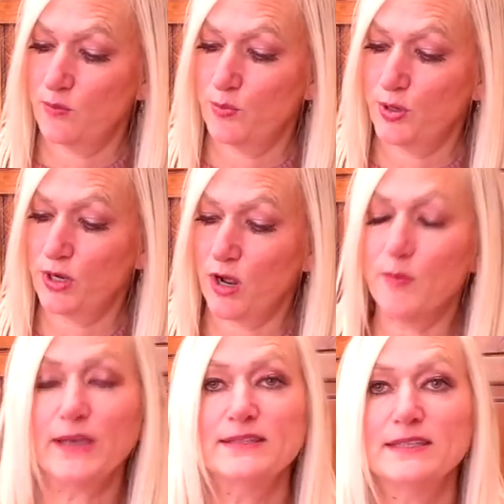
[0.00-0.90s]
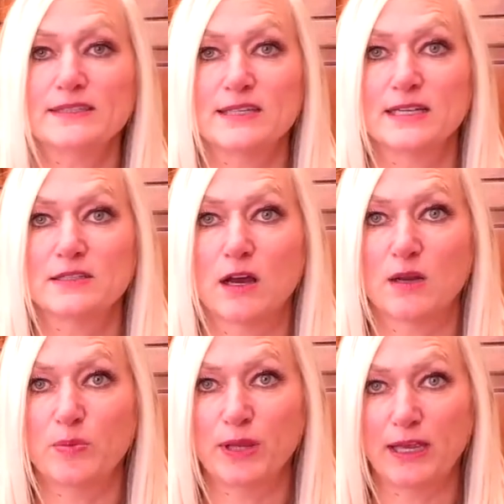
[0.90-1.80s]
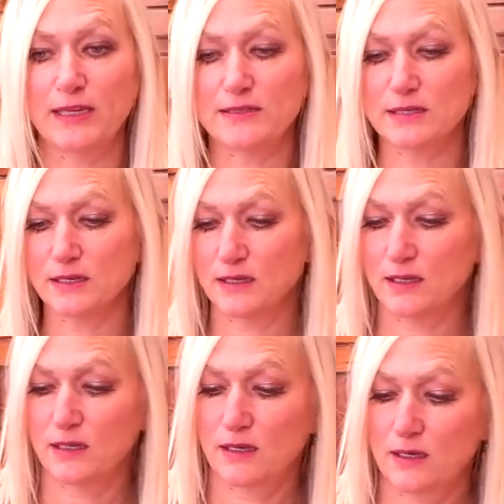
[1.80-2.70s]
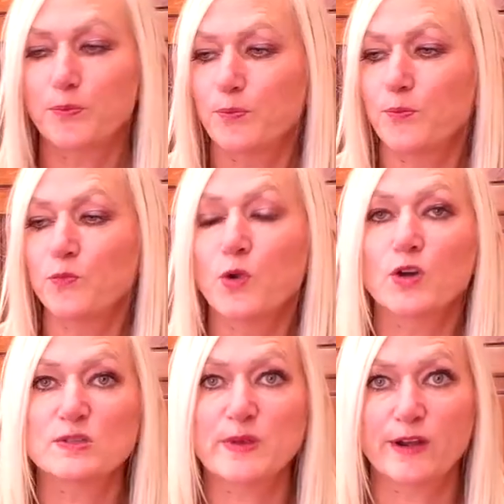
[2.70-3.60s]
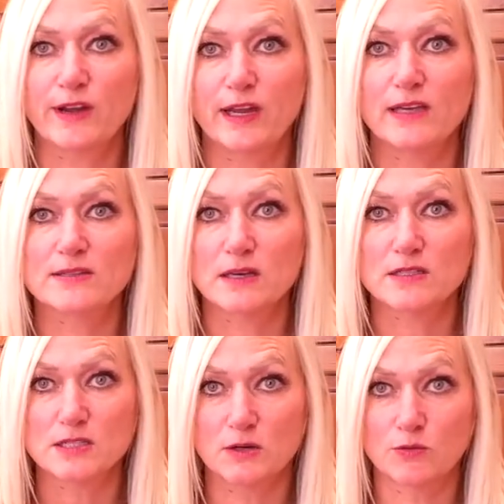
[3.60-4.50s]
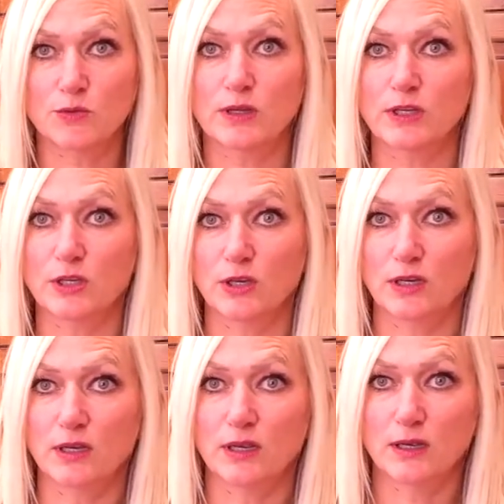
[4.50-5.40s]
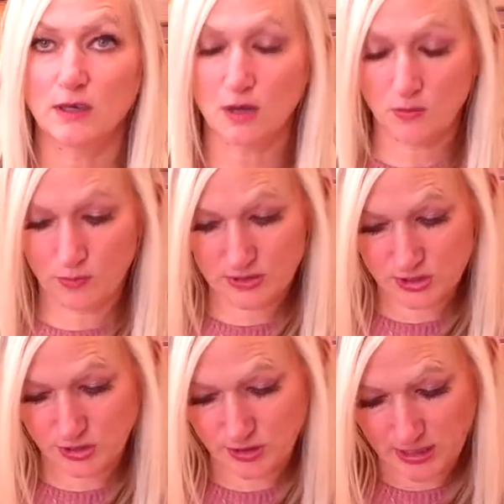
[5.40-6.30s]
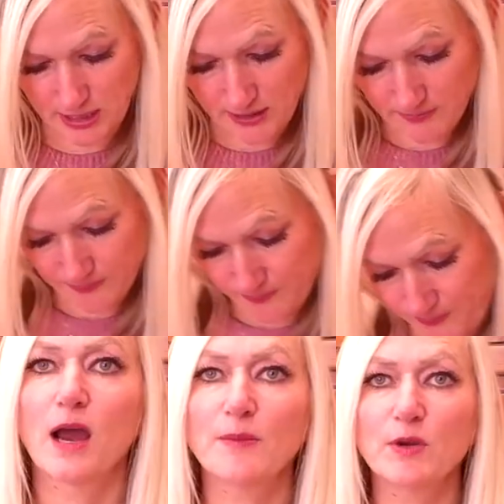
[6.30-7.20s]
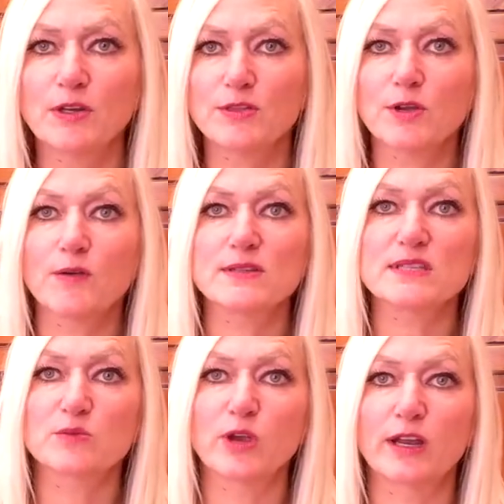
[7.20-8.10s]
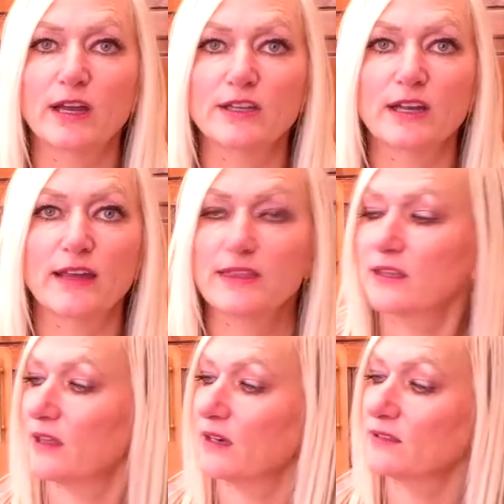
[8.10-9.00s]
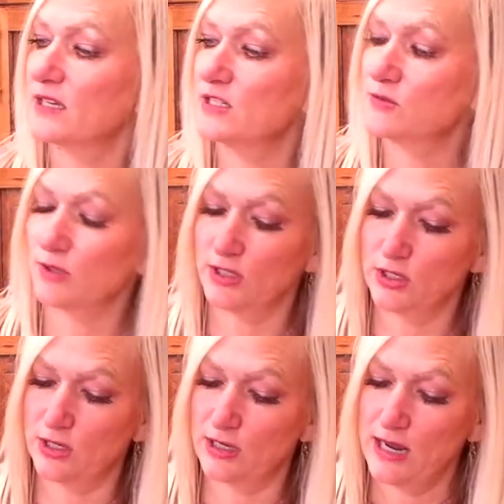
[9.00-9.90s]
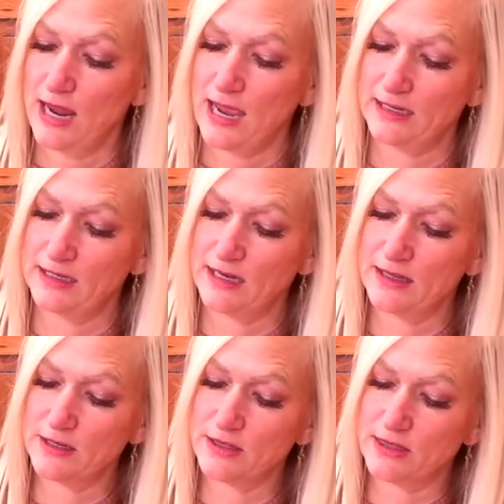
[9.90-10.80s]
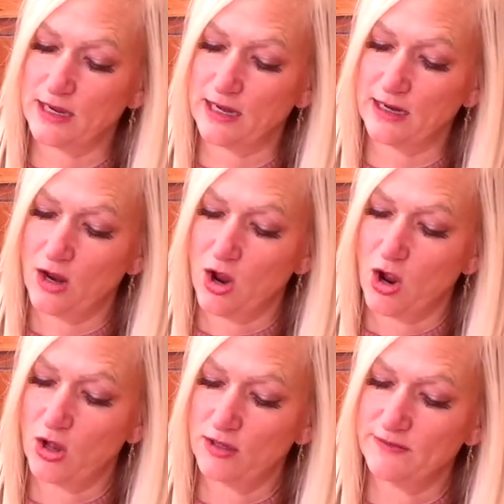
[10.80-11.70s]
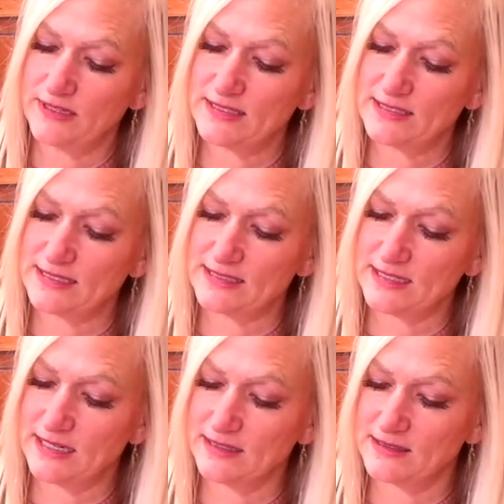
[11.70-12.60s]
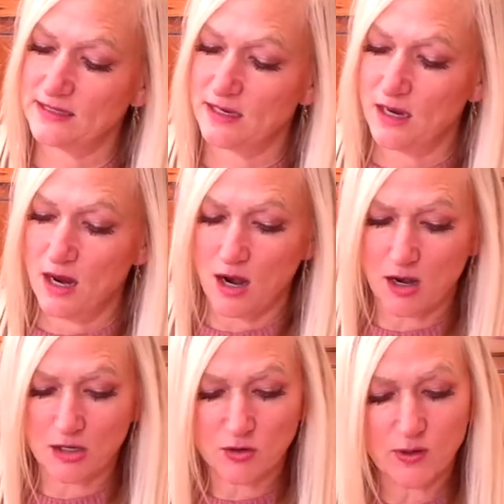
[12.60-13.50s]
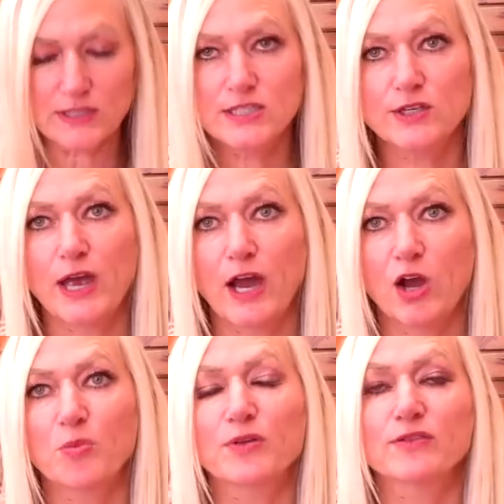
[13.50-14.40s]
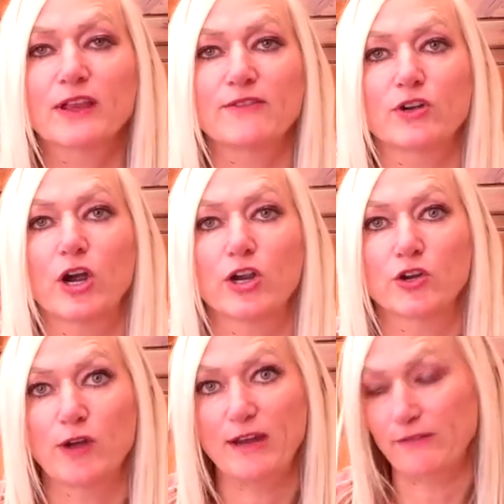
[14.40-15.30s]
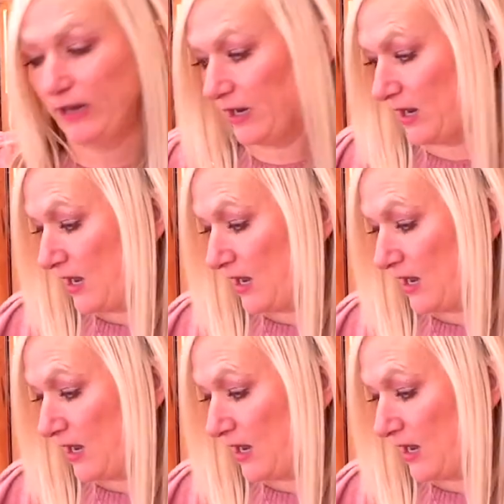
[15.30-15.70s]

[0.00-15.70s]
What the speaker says: put all my seasonings on a plate. Rosemary is also really good with turkey. I'm going to throw in some red onion. I think that'll taste really good. And another thing, all of these seasonings are going to help flavor our gravy